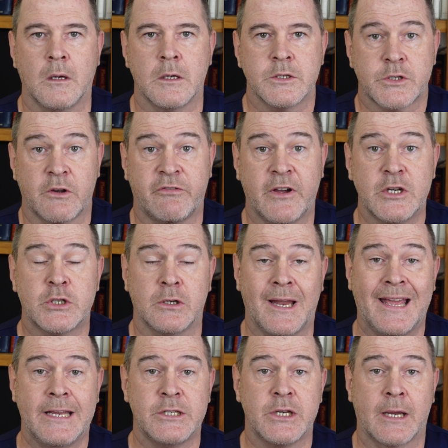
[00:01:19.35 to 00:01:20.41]
So facial
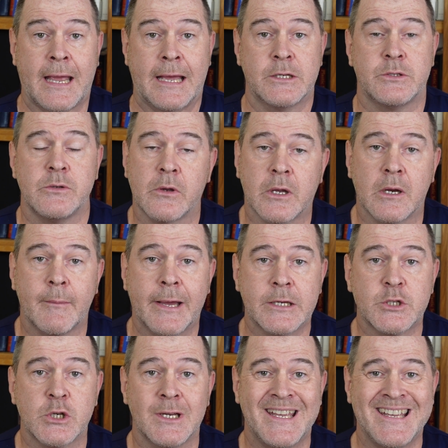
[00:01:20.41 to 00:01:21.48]
aging, as you can
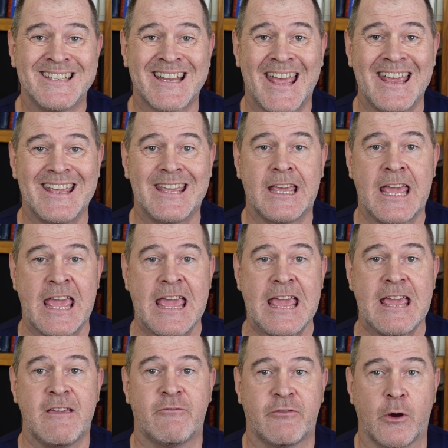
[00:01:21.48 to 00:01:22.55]
imagine, is a
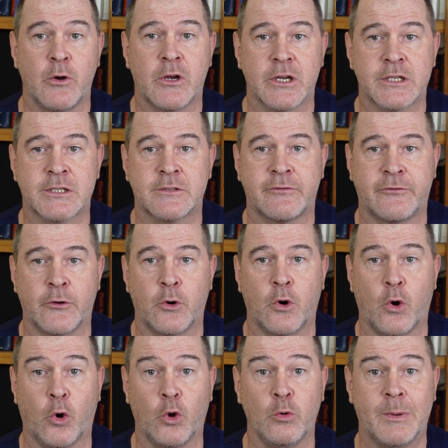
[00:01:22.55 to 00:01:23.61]
key focus for
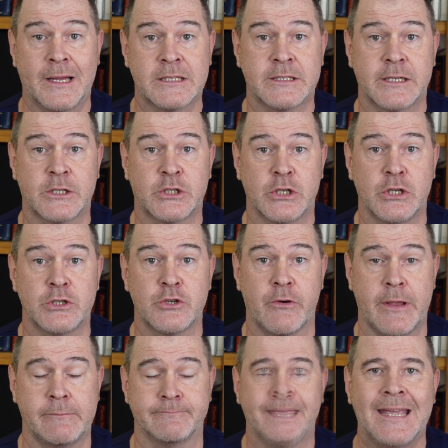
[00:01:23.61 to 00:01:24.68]
all plastic
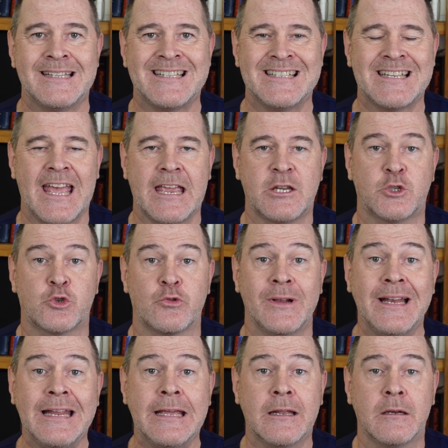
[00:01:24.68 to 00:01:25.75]
surgery. It is a $1
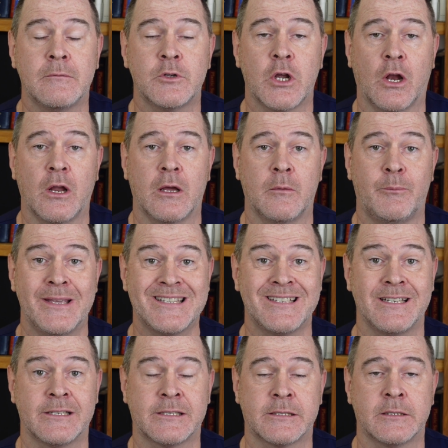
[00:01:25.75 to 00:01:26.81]
trillion
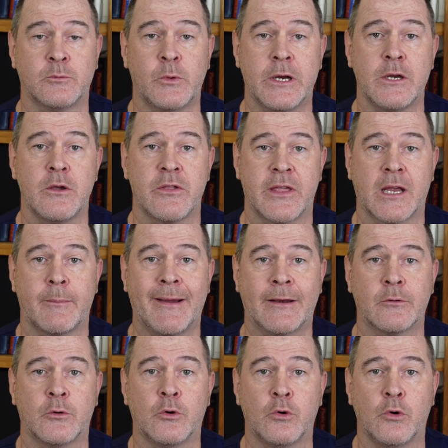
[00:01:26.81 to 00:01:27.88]
business when you think
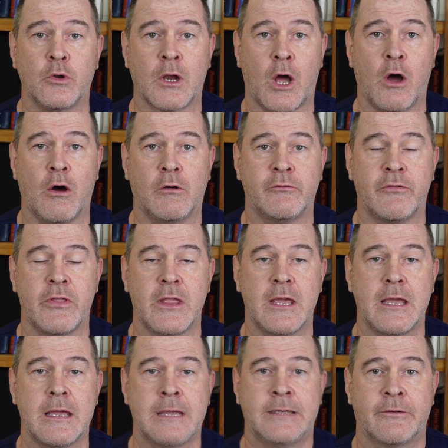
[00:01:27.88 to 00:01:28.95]
about all of
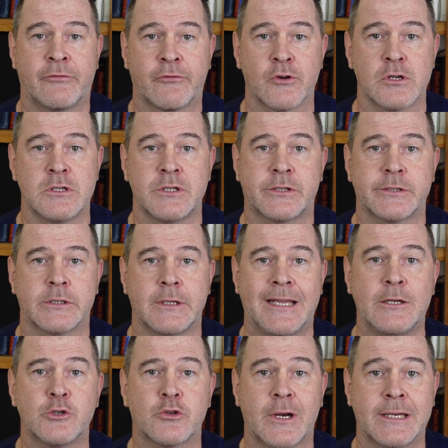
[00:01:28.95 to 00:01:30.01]
the different
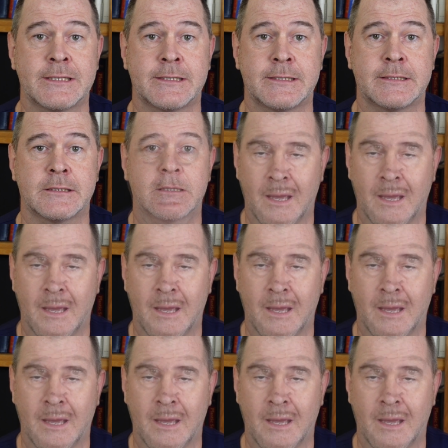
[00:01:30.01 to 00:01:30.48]
interests.